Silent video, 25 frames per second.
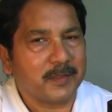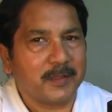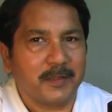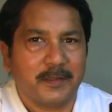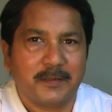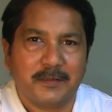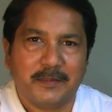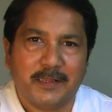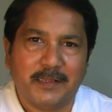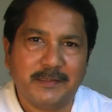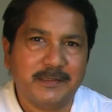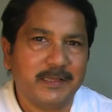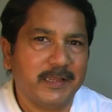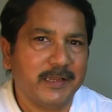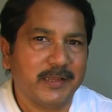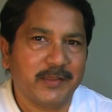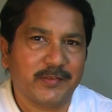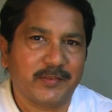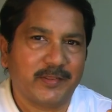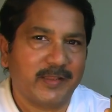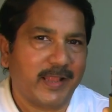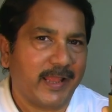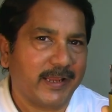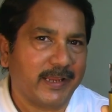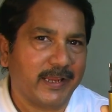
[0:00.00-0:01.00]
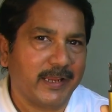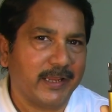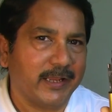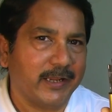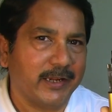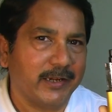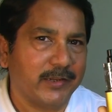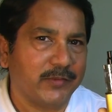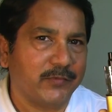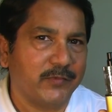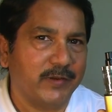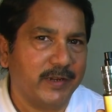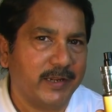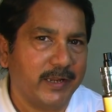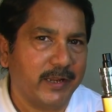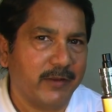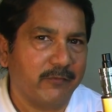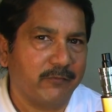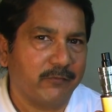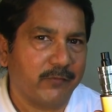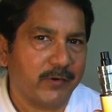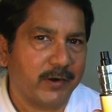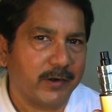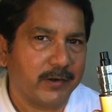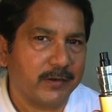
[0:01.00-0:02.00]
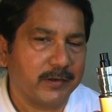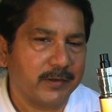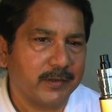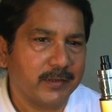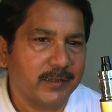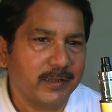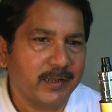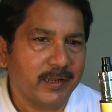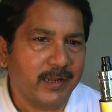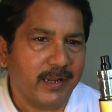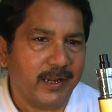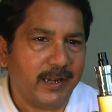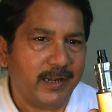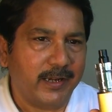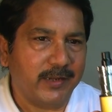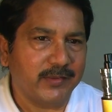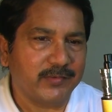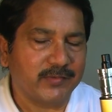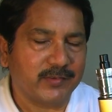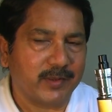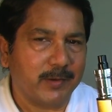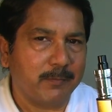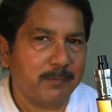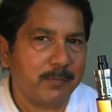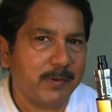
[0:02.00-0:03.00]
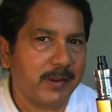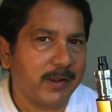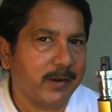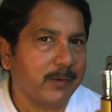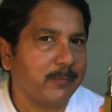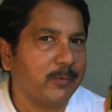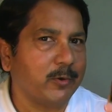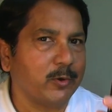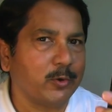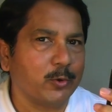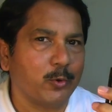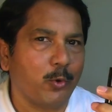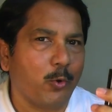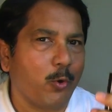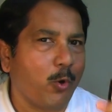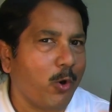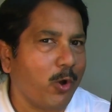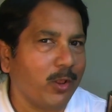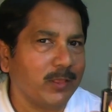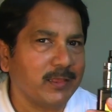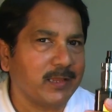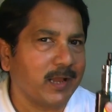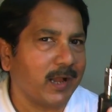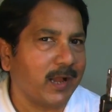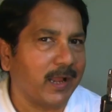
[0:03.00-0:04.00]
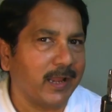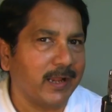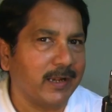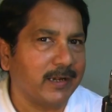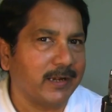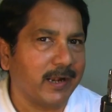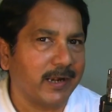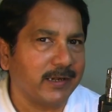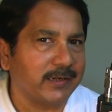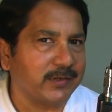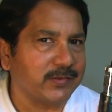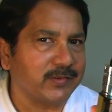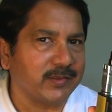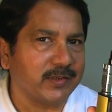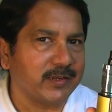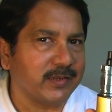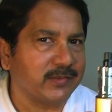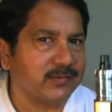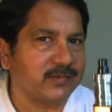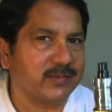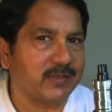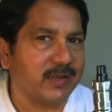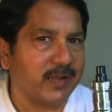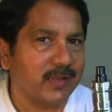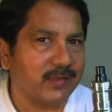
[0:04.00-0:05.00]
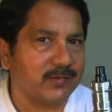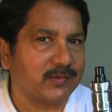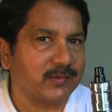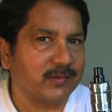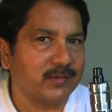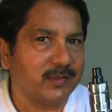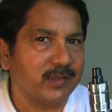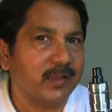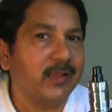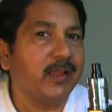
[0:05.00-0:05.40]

Nothing is lacking in its VTF front. It is comparable to all the high-end addies in its class,